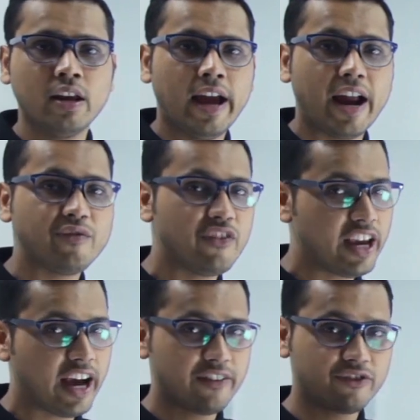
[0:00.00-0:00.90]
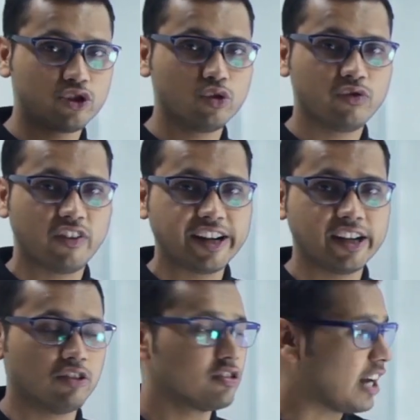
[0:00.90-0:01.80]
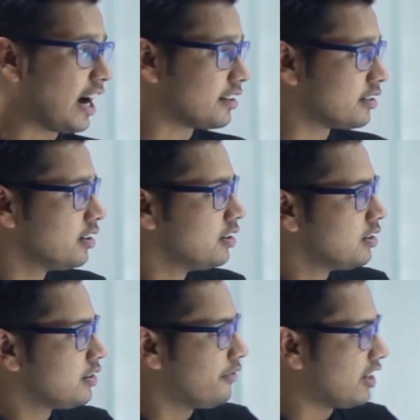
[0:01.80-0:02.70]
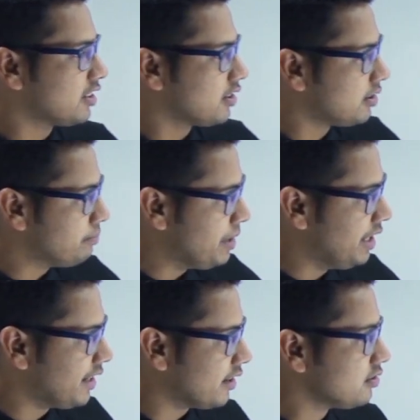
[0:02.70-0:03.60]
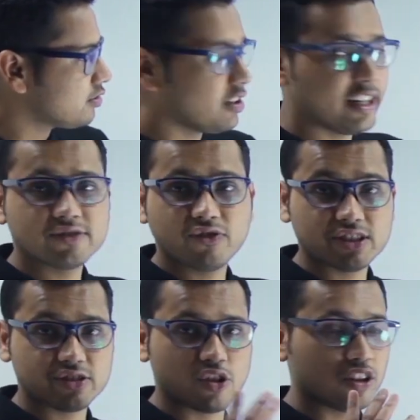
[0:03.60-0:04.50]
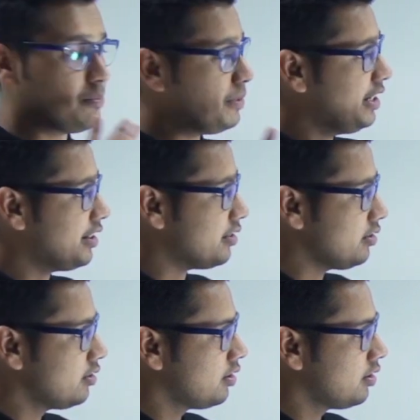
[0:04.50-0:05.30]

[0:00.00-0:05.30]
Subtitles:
And we have to find out that whether the median, so let's first draw the median.